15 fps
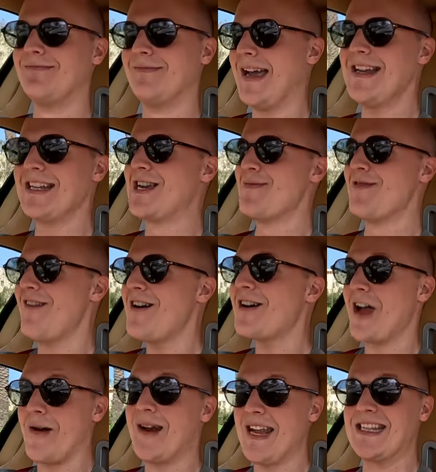into
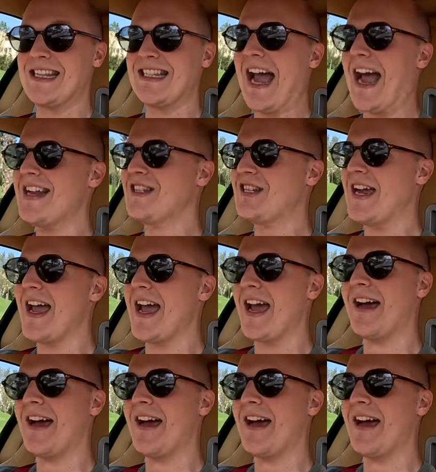Morocco and into Tangier.